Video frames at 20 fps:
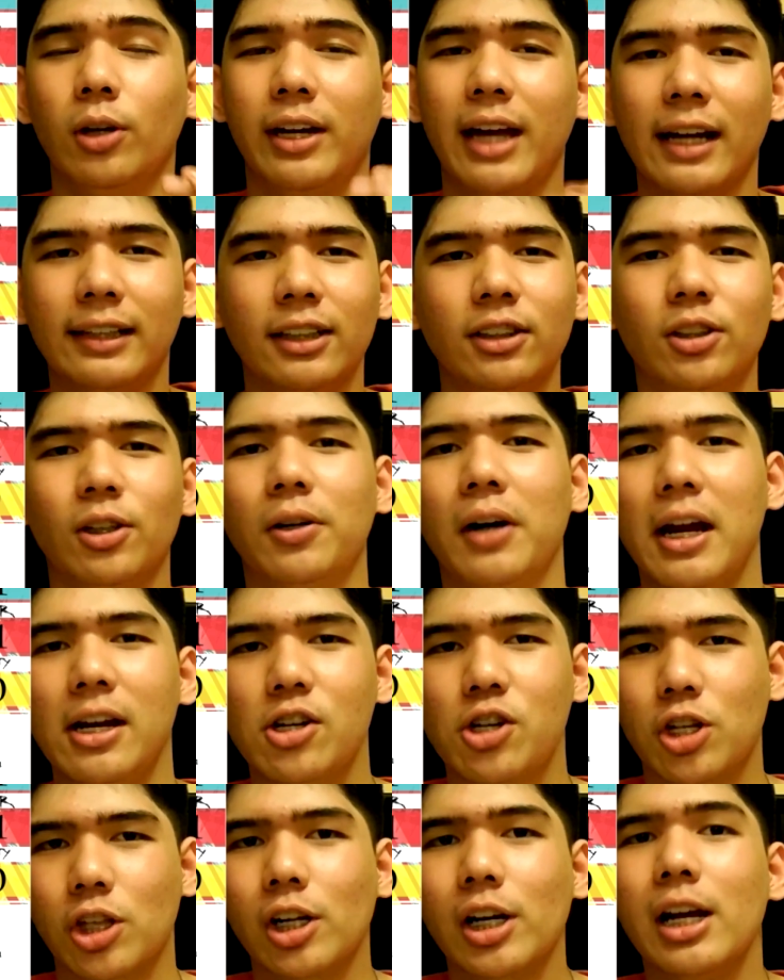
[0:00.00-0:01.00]
to get into
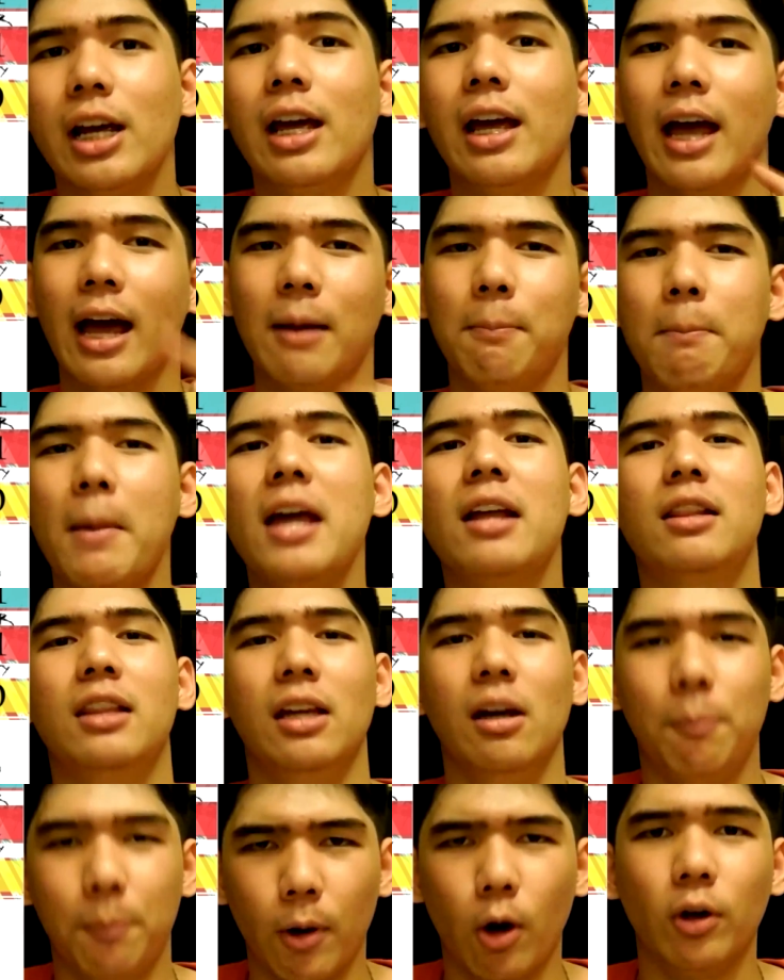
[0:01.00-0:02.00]
range 3 and make
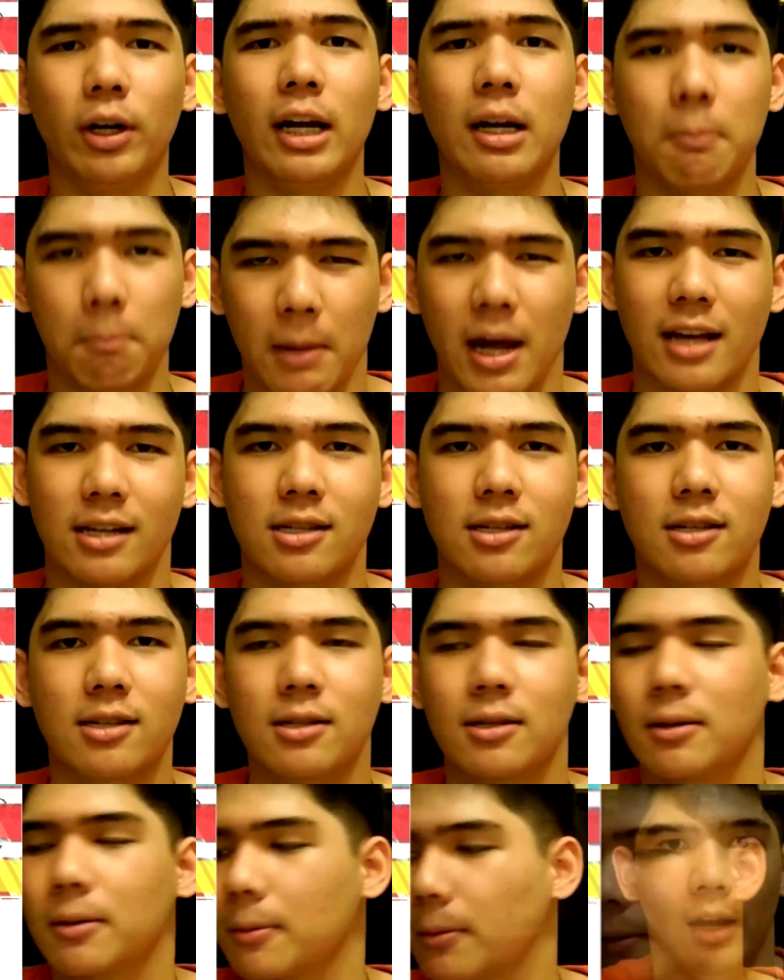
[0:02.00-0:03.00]
the opponent
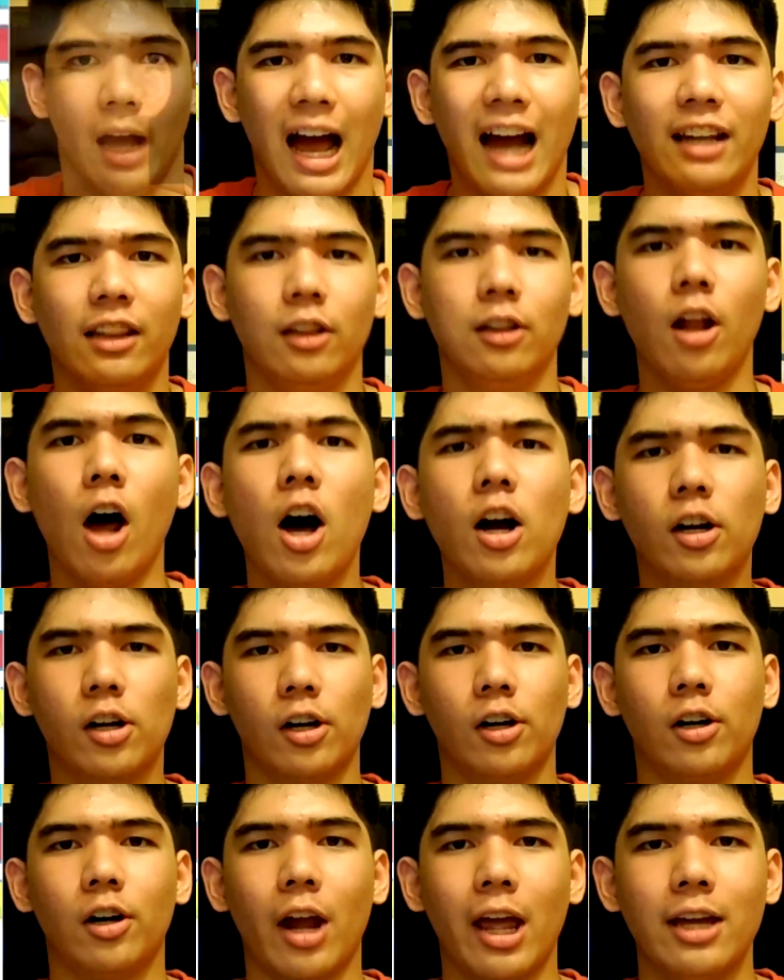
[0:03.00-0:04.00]
miss. At
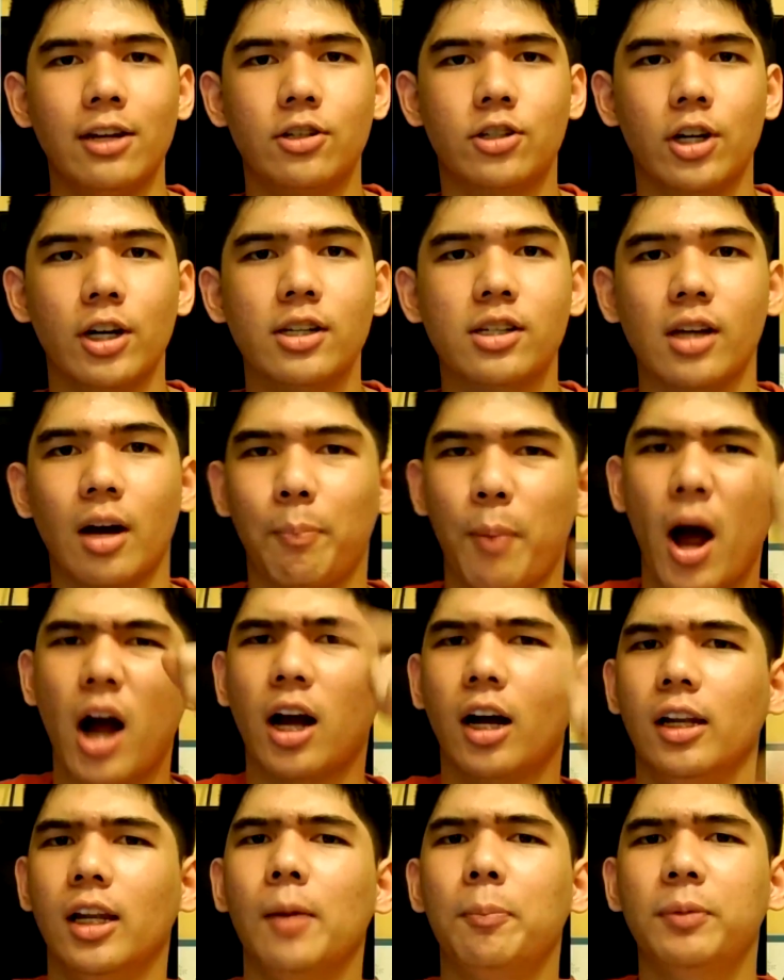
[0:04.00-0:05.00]
longer ranges,
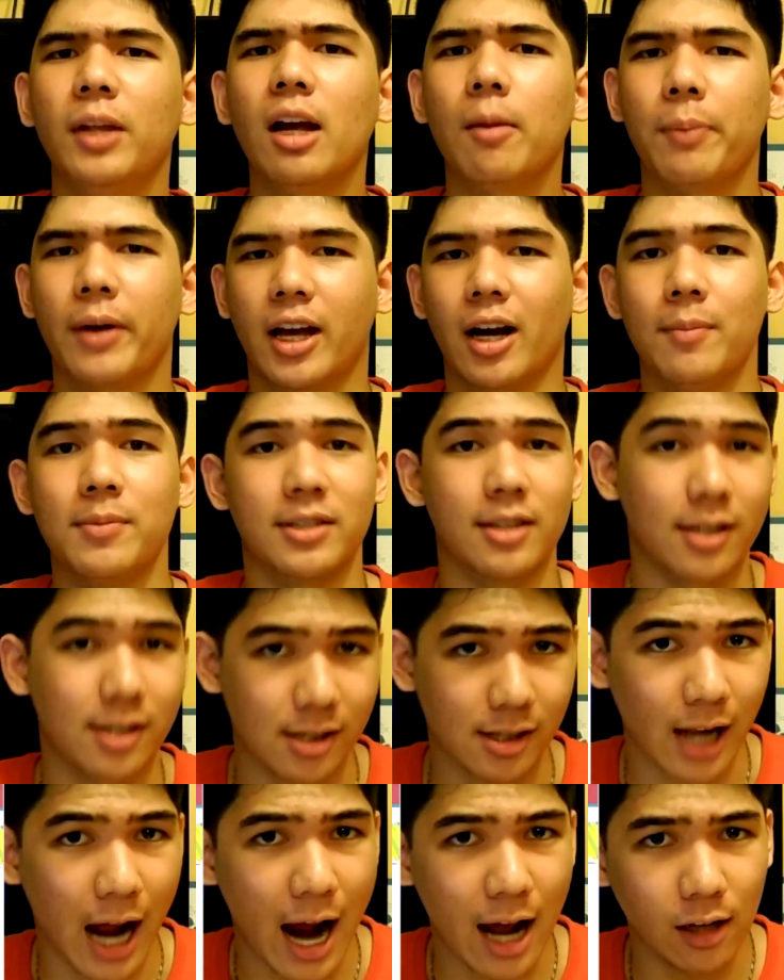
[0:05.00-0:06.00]
Apocalyptic becomes
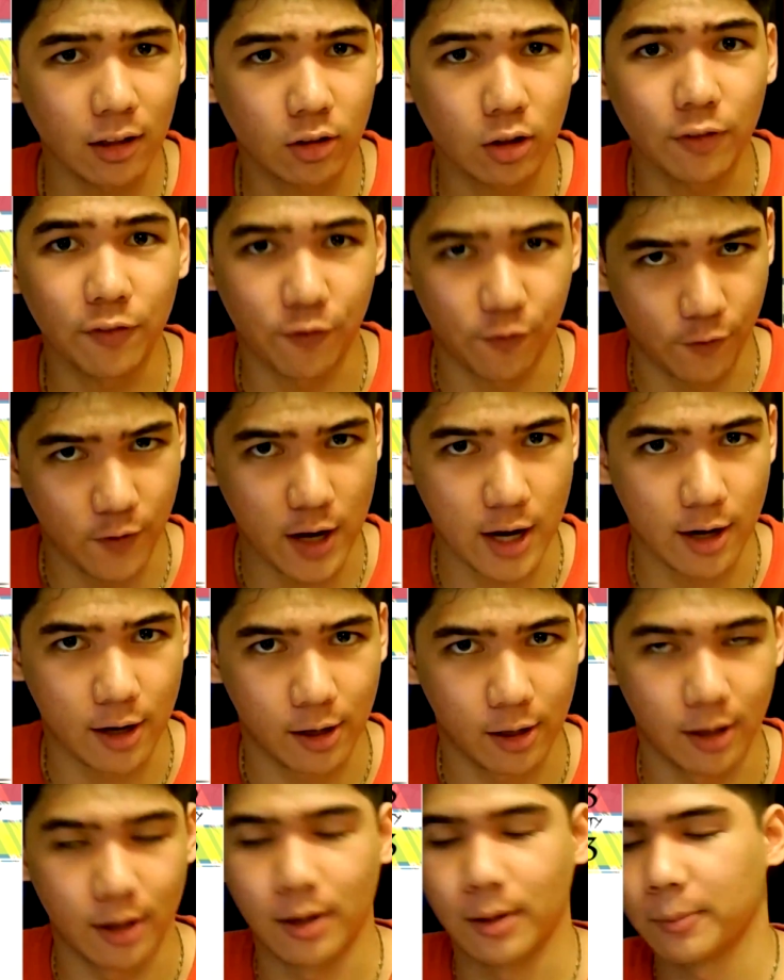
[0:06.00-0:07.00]
the style to
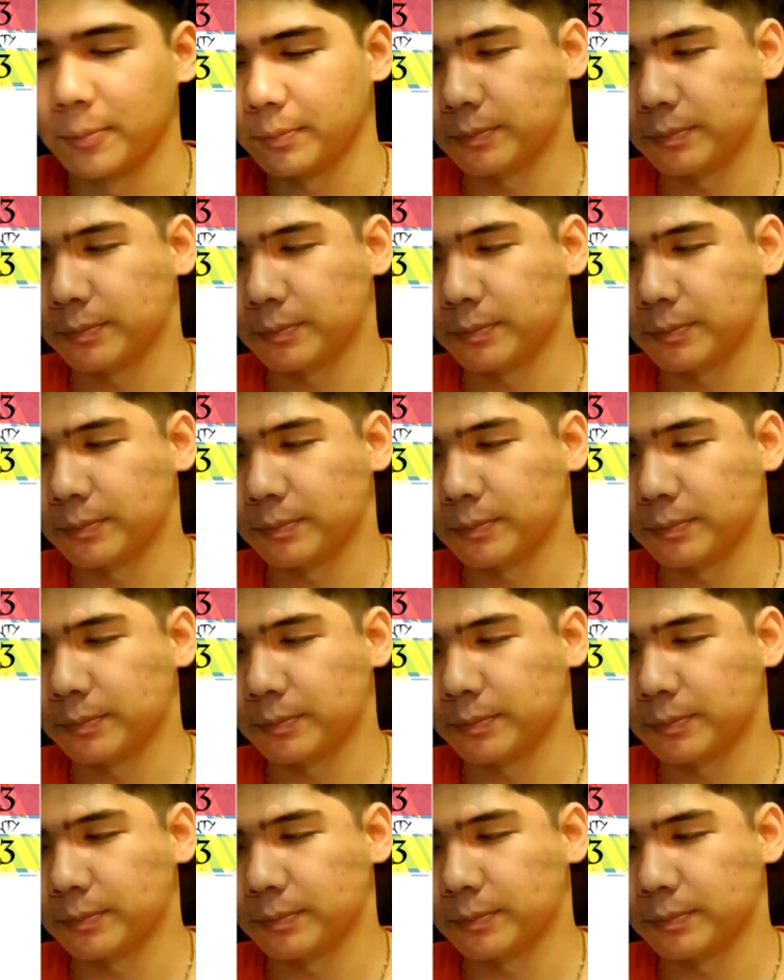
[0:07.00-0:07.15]
fear.